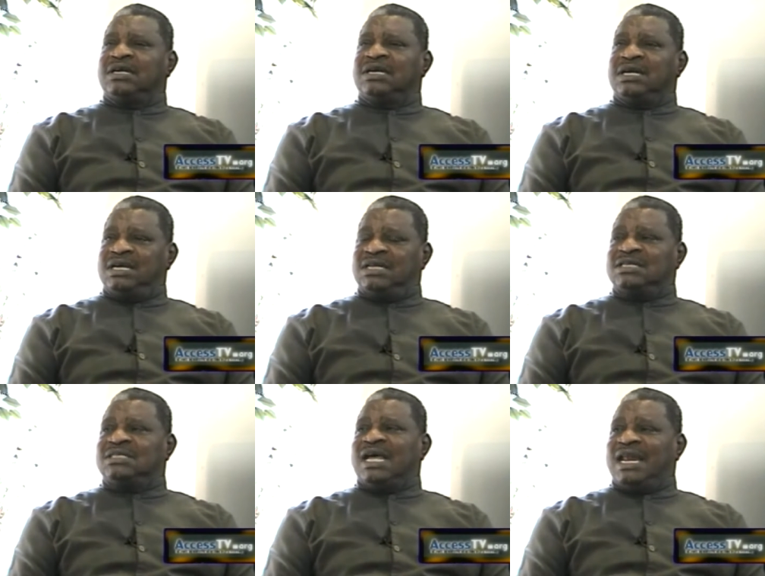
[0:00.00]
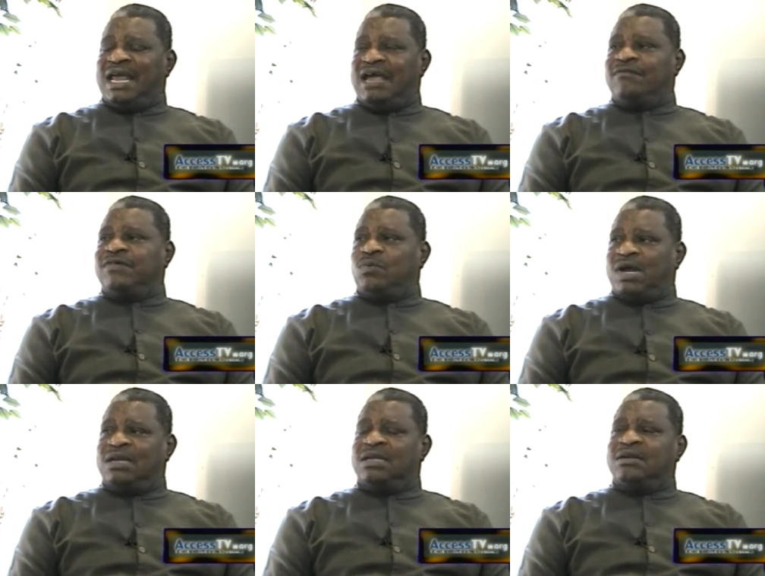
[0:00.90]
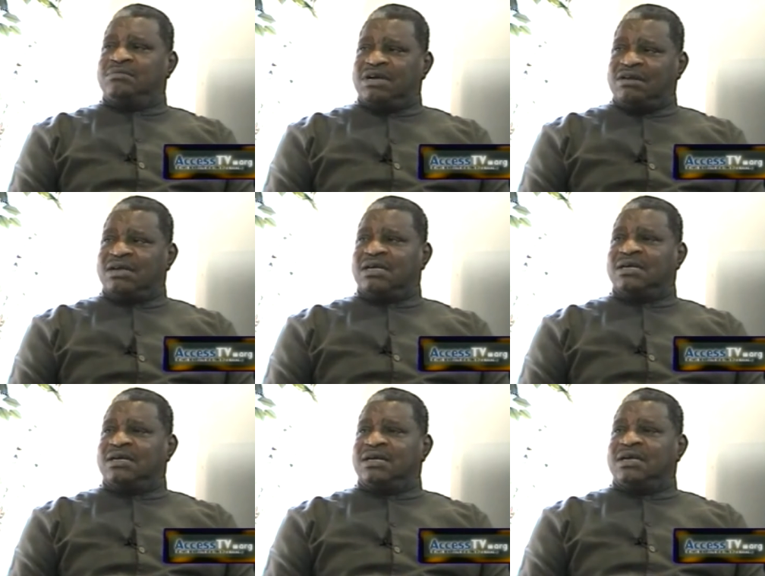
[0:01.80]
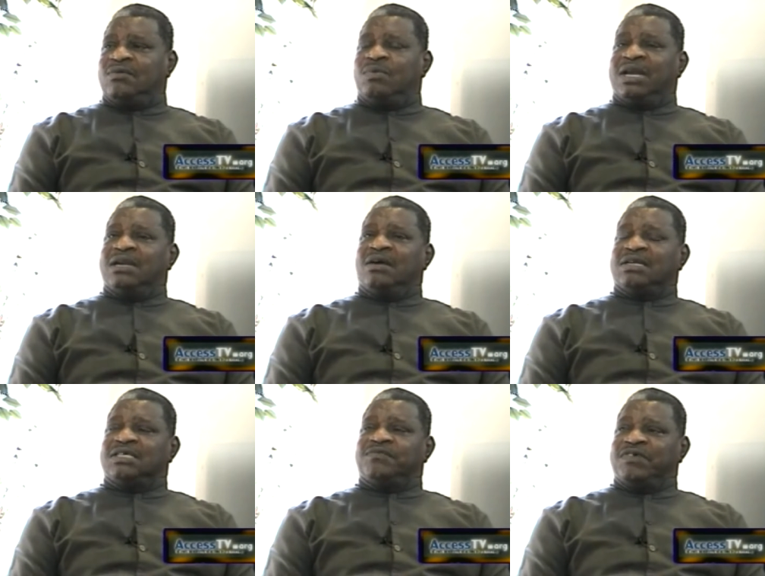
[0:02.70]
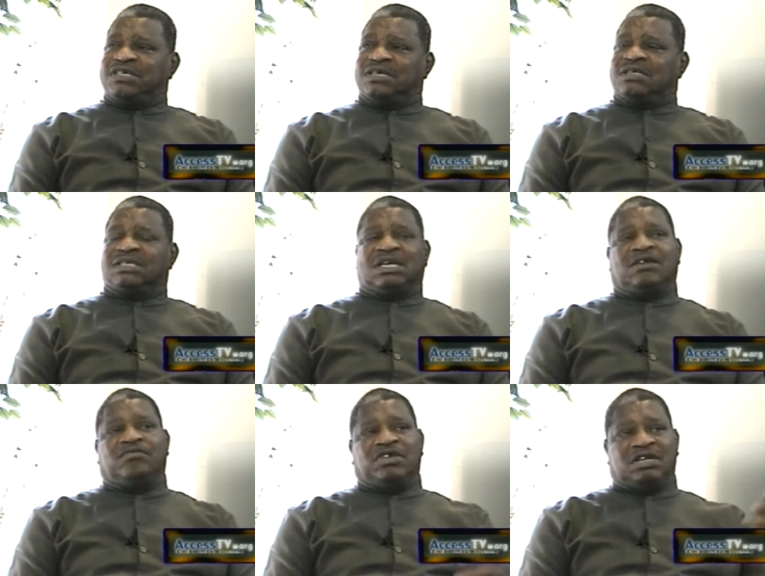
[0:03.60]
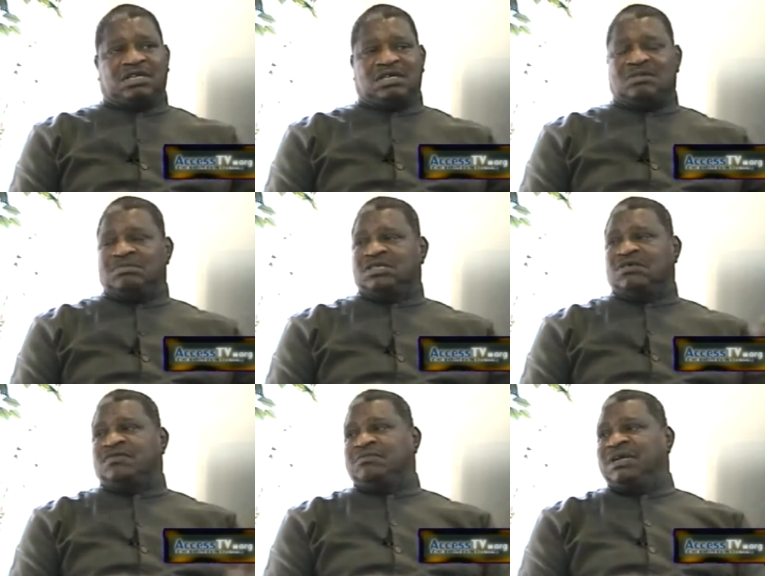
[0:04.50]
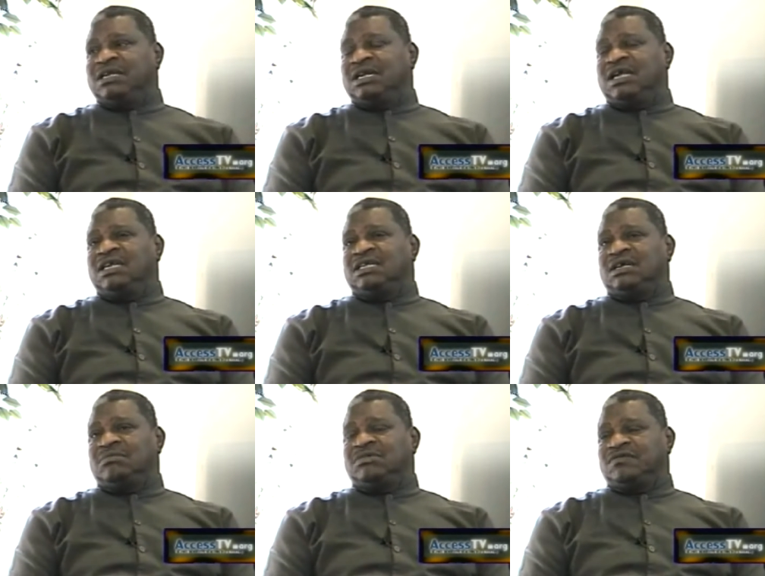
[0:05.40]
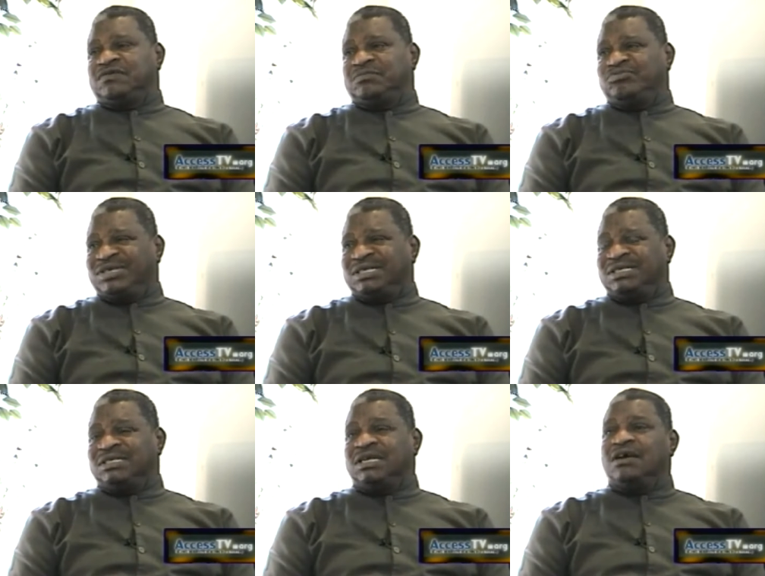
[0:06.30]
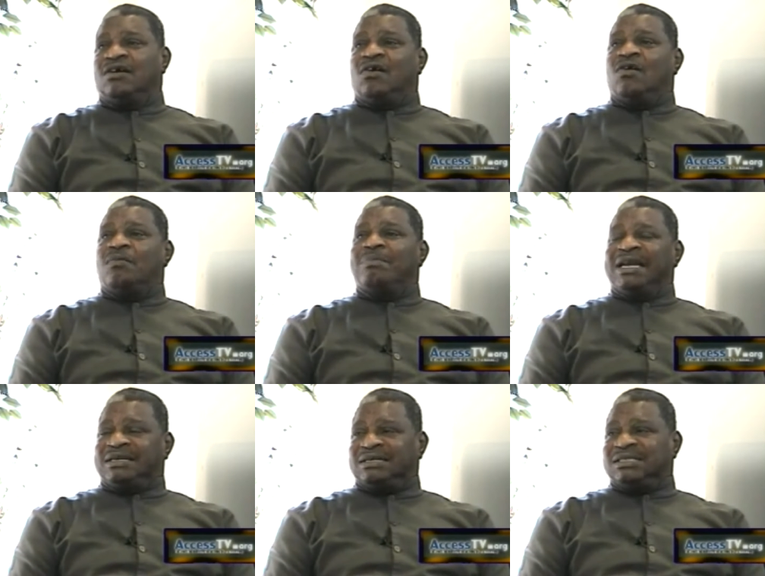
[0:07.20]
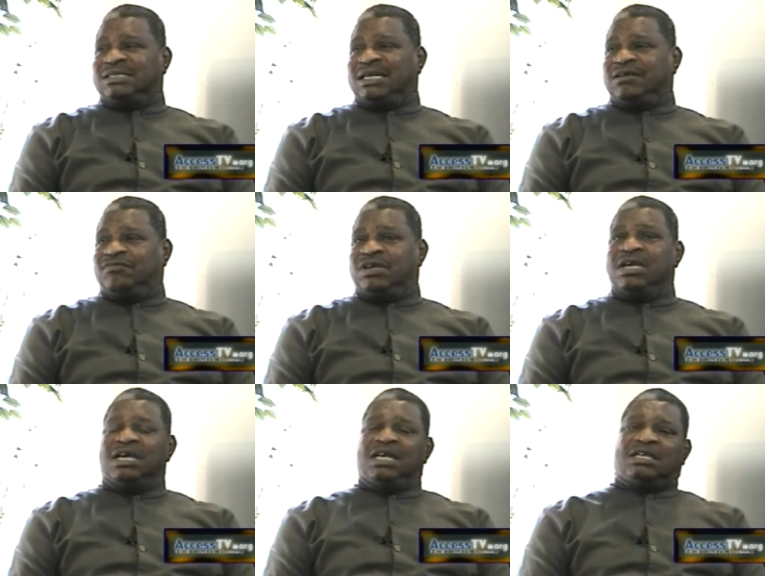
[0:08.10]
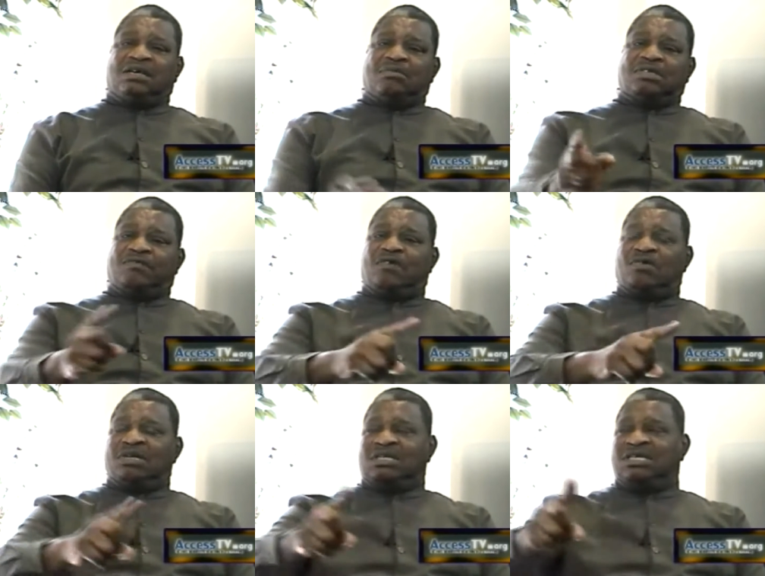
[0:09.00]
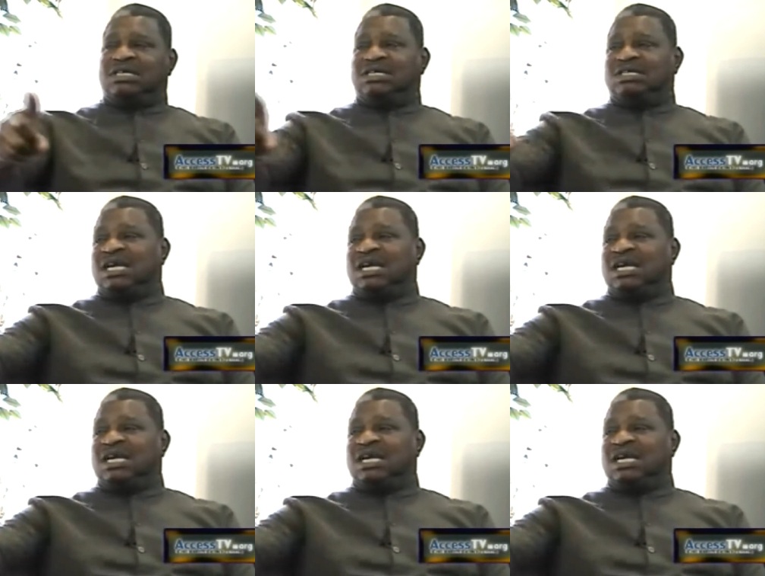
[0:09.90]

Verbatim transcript: is alive and well in America. Mm. Whether or not it's physical slavery in terms of the in terms of the prisons, or mental slavery in terms of all of these